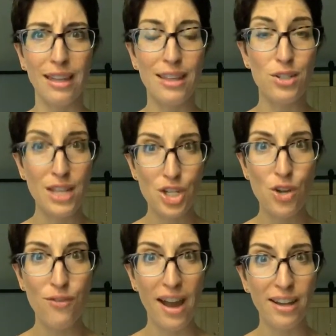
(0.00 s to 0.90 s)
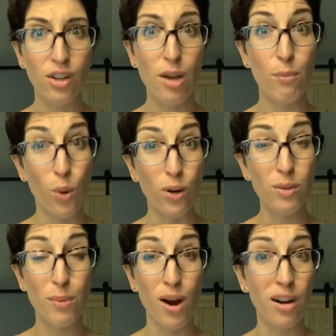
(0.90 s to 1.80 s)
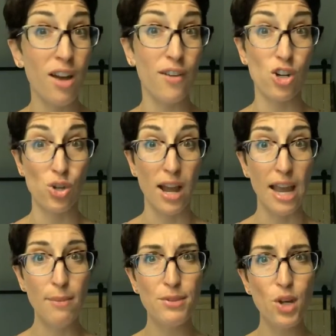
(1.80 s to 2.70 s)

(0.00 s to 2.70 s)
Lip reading: Like they're such a vital, important part of our tribe.